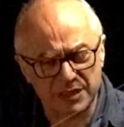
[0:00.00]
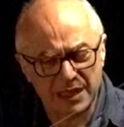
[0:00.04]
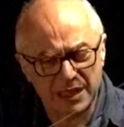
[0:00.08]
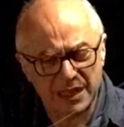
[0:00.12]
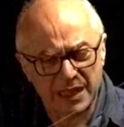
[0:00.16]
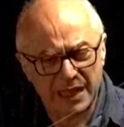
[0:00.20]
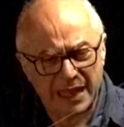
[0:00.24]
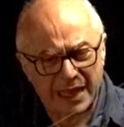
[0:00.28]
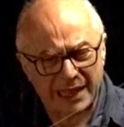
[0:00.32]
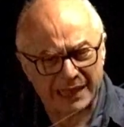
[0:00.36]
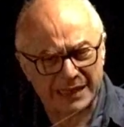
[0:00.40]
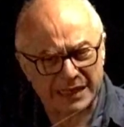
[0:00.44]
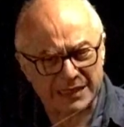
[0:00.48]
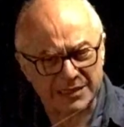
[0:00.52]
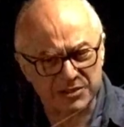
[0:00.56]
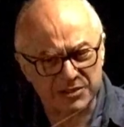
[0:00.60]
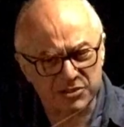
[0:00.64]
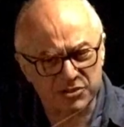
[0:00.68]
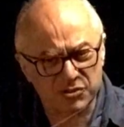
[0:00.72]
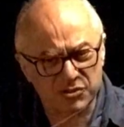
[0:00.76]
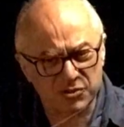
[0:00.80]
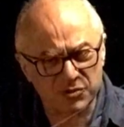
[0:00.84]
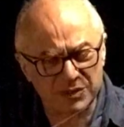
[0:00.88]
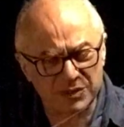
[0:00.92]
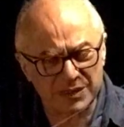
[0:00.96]
and as
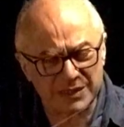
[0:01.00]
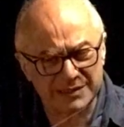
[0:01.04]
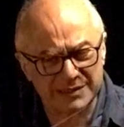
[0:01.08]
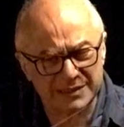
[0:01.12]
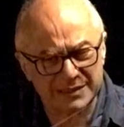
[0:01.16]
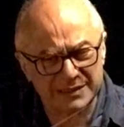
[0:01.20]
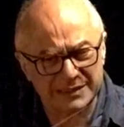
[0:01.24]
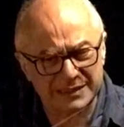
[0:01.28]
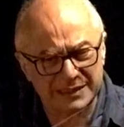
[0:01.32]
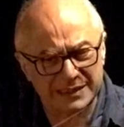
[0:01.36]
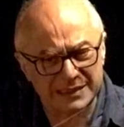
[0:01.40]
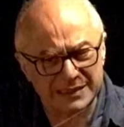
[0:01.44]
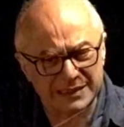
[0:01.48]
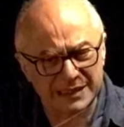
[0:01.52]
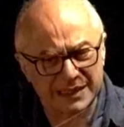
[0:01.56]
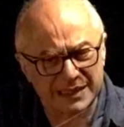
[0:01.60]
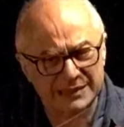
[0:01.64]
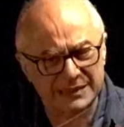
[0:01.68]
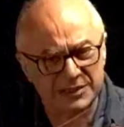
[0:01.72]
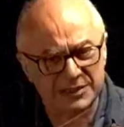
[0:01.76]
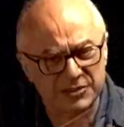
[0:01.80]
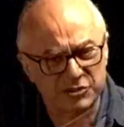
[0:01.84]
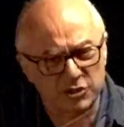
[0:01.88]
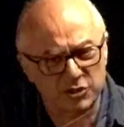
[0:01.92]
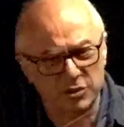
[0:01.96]
soon as it did that, the
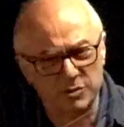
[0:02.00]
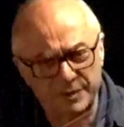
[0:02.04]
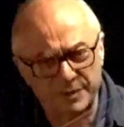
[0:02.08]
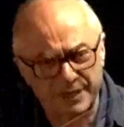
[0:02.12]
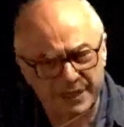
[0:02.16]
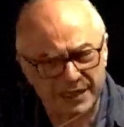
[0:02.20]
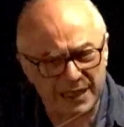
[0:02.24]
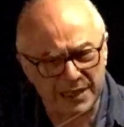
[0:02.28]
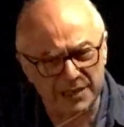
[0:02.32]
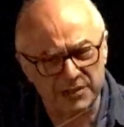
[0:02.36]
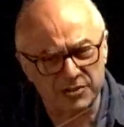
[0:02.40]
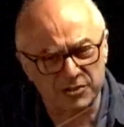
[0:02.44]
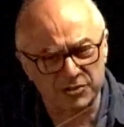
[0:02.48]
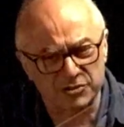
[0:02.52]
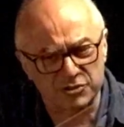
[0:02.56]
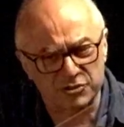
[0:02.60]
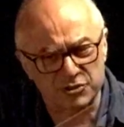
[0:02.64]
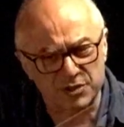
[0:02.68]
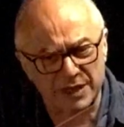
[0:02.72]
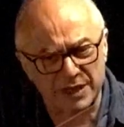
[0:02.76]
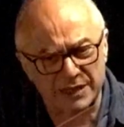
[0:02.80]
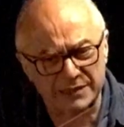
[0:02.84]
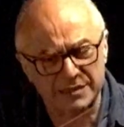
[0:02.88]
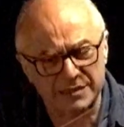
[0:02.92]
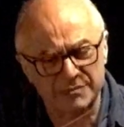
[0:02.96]
soil began
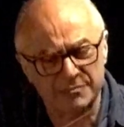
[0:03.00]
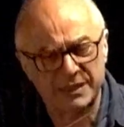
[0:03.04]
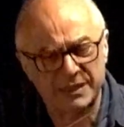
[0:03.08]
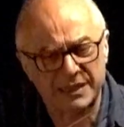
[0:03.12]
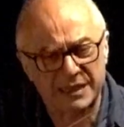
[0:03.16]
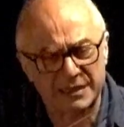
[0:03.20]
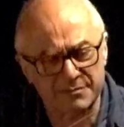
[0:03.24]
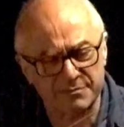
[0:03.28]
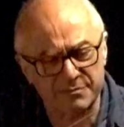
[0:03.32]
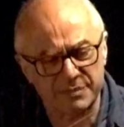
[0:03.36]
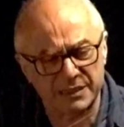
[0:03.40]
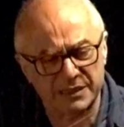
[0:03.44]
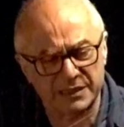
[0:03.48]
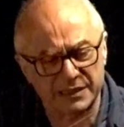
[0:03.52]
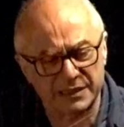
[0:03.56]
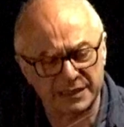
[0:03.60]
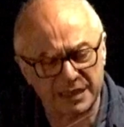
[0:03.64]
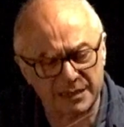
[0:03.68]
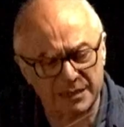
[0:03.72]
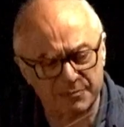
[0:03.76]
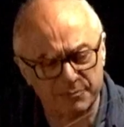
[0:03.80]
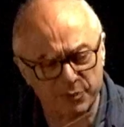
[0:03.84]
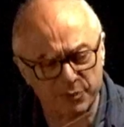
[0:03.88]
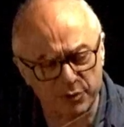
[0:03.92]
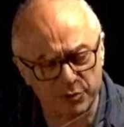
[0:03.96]
contracting, began building
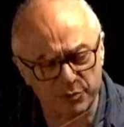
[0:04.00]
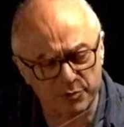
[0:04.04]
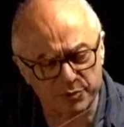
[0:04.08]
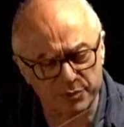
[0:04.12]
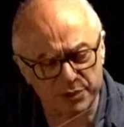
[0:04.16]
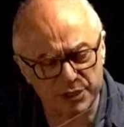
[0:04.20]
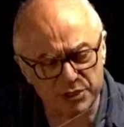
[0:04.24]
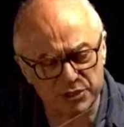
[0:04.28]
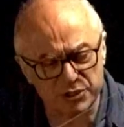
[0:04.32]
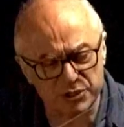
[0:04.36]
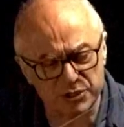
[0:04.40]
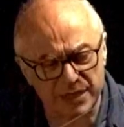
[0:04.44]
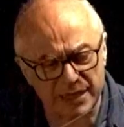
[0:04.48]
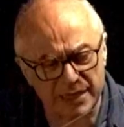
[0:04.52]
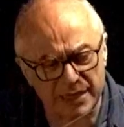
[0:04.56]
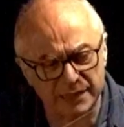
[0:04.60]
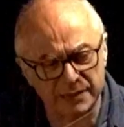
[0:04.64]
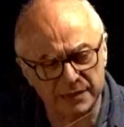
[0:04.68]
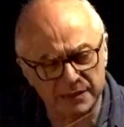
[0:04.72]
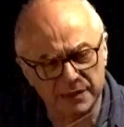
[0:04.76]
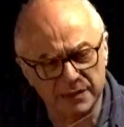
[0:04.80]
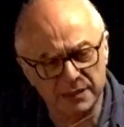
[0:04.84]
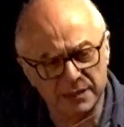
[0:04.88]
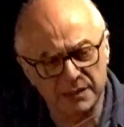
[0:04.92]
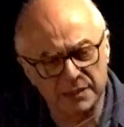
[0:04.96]
up pore pressure, and
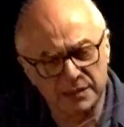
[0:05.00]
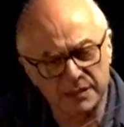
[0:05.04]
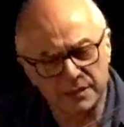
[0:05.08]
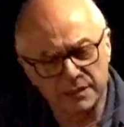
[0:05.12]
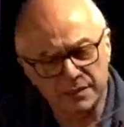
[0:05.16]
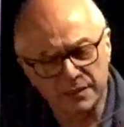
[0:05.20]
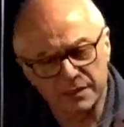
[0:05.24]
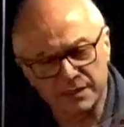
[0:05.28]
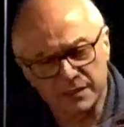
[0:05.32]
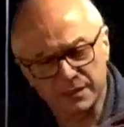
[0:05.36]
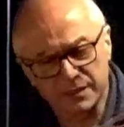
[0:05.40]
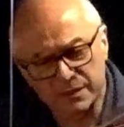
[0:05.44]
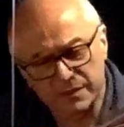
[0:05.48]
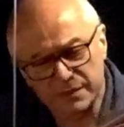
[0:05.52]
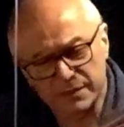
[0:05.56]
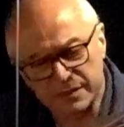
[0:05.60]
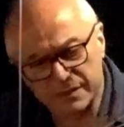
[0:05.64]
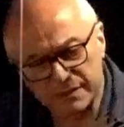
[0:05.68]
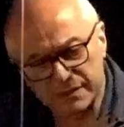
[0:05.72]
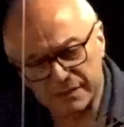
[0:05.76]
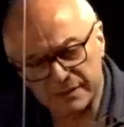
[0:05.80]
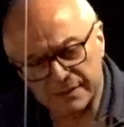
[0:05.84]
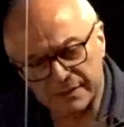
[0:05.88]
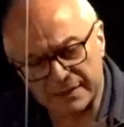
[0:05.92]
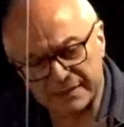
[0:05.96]

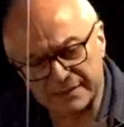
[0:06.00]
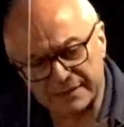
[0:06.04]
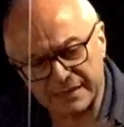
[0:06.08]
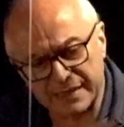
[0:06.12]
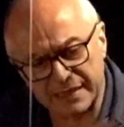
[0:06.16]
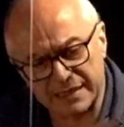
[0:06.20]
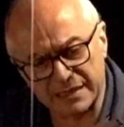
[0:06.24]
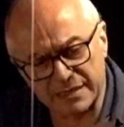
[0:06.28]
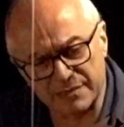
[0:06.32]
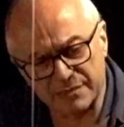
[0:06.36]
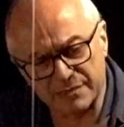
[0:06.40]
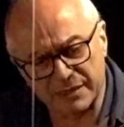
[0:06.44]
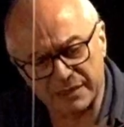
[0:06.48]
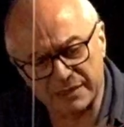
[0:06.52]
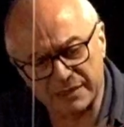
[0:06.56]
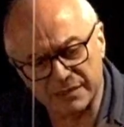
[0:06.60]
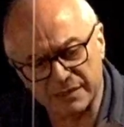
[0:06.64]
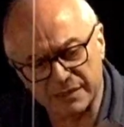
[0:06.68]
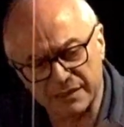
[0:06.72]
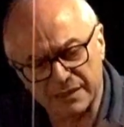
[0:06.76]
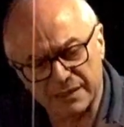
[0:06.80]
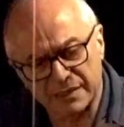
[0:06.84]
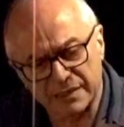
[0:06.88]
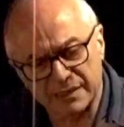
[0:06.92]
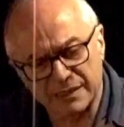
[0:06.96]
the sediment
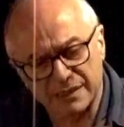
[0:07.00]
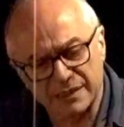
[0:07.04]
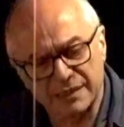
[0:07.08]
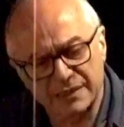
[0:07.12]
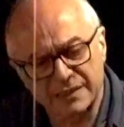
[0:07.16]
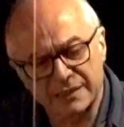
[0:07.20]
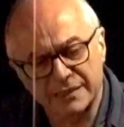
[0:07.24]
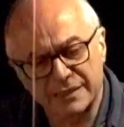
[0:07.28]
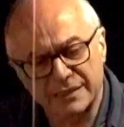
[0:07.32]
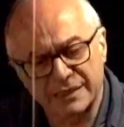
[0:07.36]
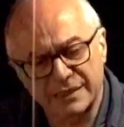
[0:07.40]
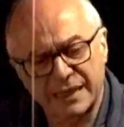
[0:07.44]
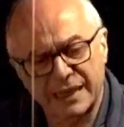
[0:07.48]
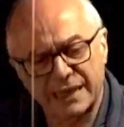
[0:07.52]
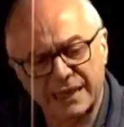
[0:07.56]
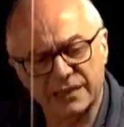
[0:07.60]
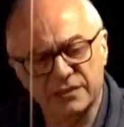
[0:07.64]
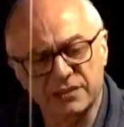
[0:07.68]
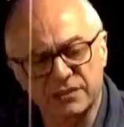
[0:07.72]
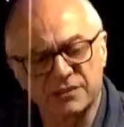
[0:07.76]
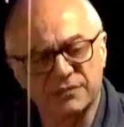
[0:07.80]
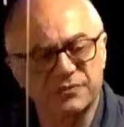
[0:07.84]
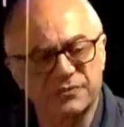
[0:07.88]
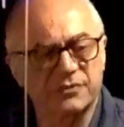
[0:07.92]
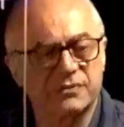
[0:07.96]
kind
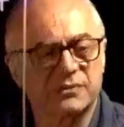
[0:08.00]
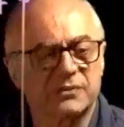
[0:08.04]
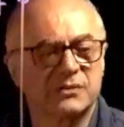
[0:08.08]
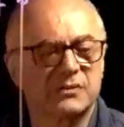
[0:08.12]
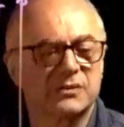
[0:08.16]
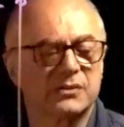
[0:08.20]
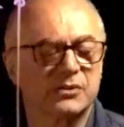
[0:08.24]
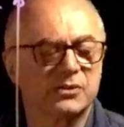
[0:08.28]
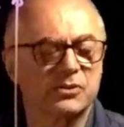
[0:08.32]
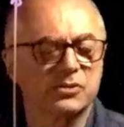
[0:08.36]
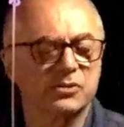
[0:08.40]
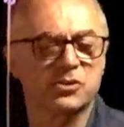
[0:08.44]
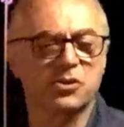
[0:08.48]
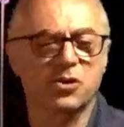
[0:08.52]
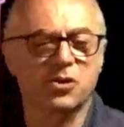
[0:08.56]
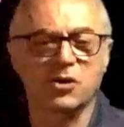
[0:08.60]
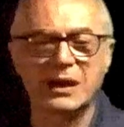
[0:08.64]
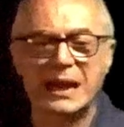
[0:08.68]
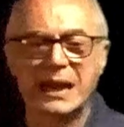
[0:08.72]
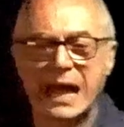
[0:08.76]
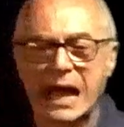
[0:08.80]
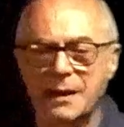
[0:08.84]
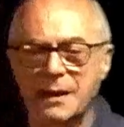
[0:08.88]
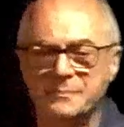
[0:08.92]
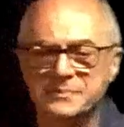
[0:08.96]
of
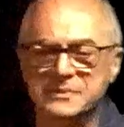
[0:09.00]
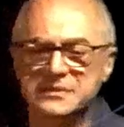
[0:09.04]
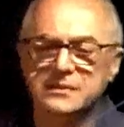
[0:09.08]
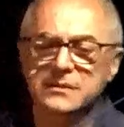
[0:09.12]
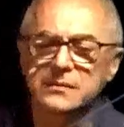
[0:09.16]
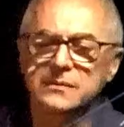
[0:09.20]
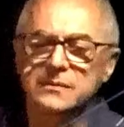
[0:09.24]
collapsed.